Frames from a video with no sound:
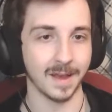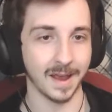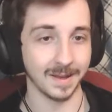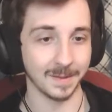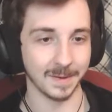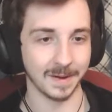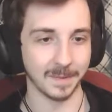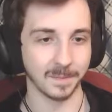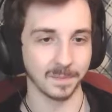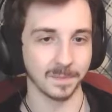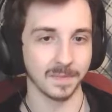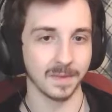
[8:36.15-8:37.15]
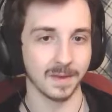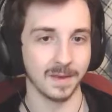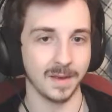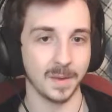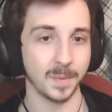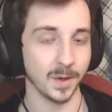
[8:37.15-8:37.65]
Anyway,
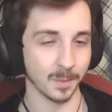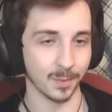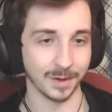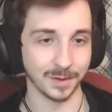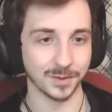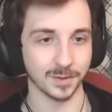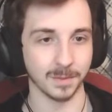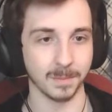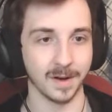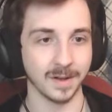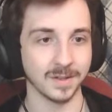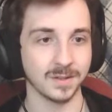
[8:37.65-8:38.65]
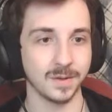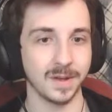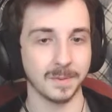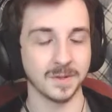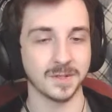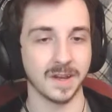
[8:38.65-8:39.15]
Peer Pressure, -2
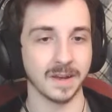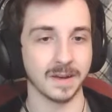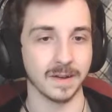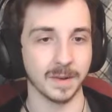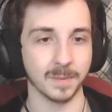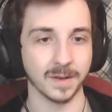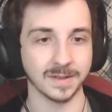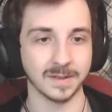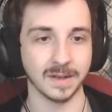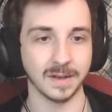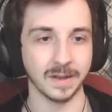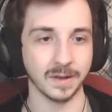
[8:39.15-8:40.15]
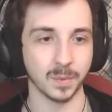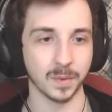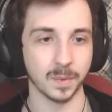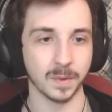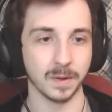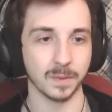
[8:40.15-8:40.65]
damage taken and +10 hit
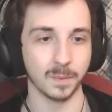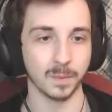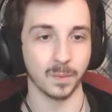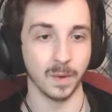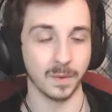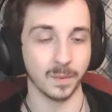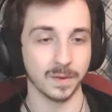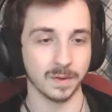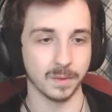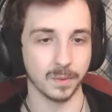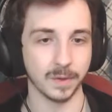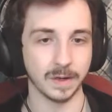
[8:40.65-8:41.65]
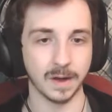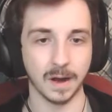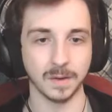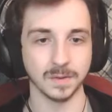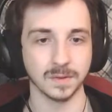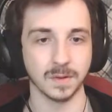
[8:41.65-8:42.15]
when within 3
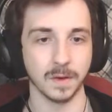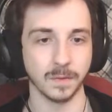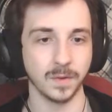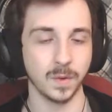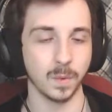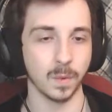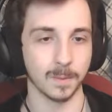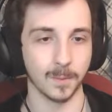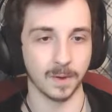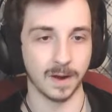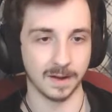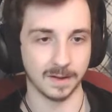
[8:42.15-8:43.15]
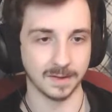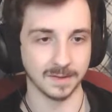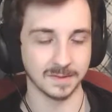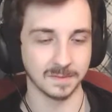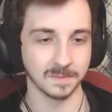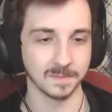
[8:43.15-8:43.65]
tiles of 2 or more
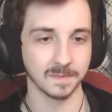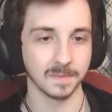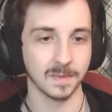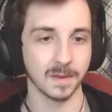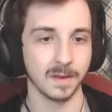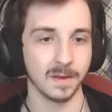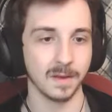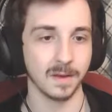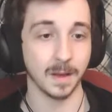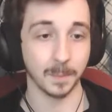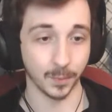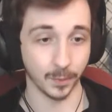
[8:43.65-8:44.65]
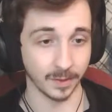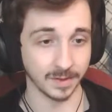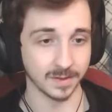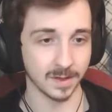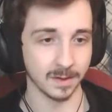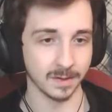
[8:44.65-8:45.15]
allies. Pretty
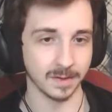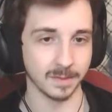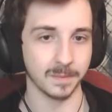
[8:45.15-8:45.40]
solid.